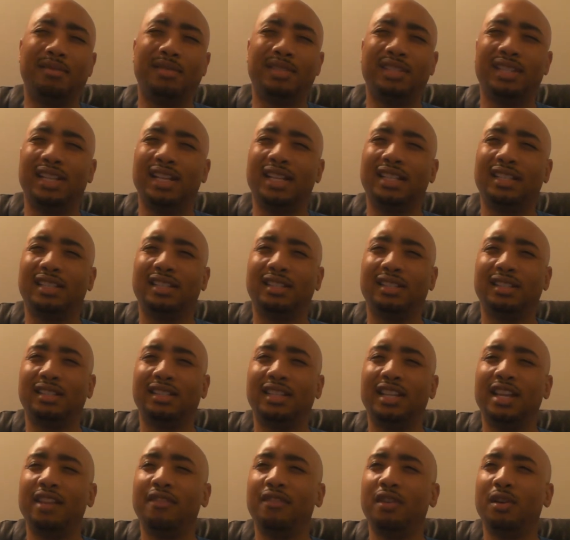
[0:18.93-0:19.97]
would say
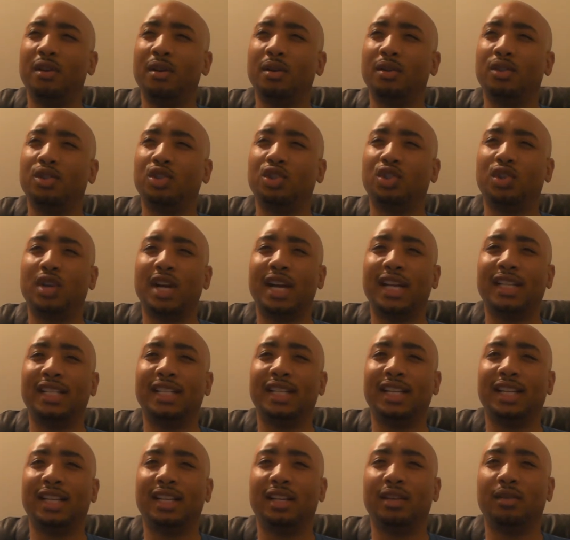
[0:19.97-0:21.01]
Seaver tried
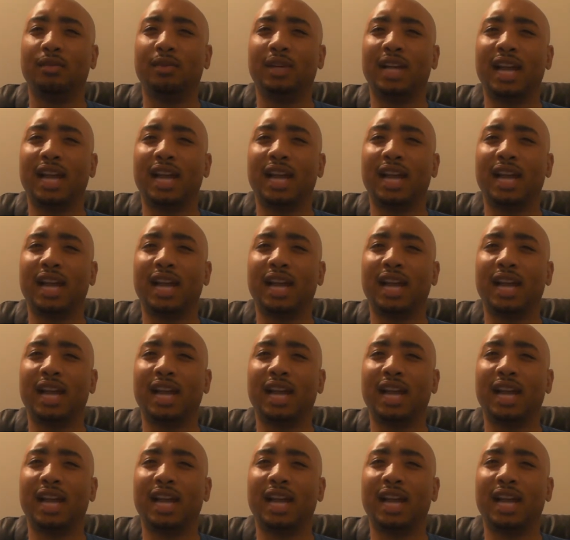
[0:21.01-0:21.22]
to